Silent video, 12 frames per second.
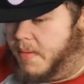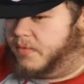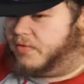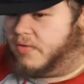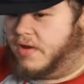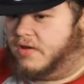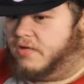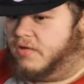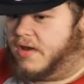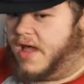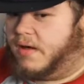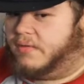just running into
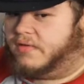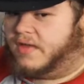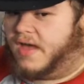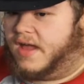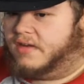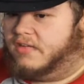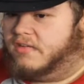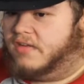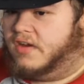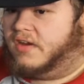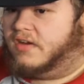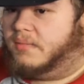now is that I just
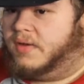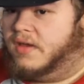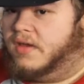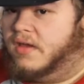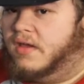need it to be